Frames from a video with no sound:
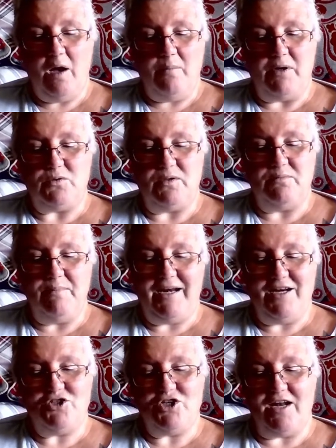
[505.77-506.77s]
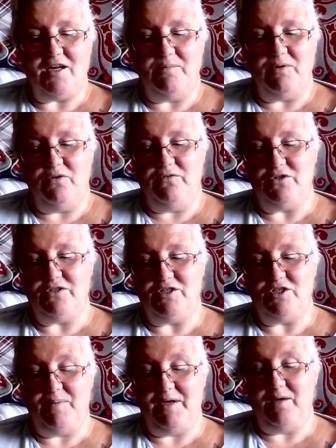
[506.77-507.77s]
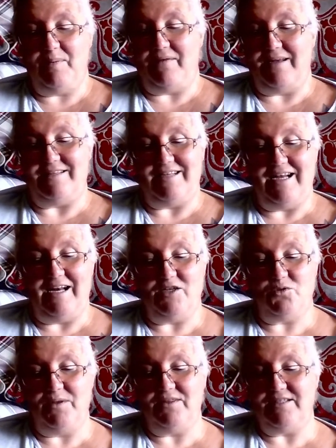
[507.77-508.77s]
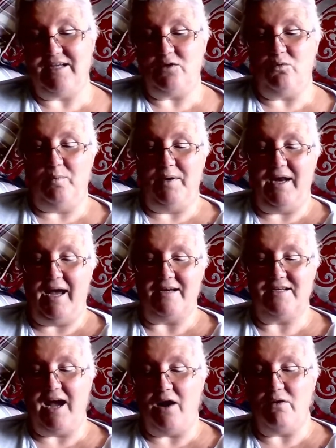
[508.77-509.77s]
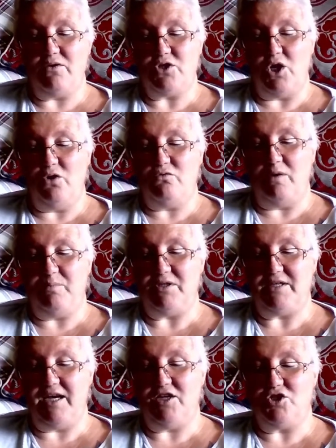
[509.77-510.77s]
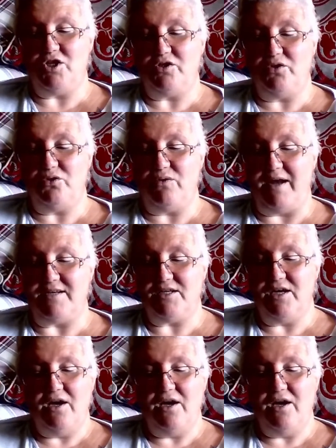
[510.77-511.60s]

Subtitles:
But with many gentlemen refusing to speak about their dealings with the dead woman, and Caro's own reputation under threat,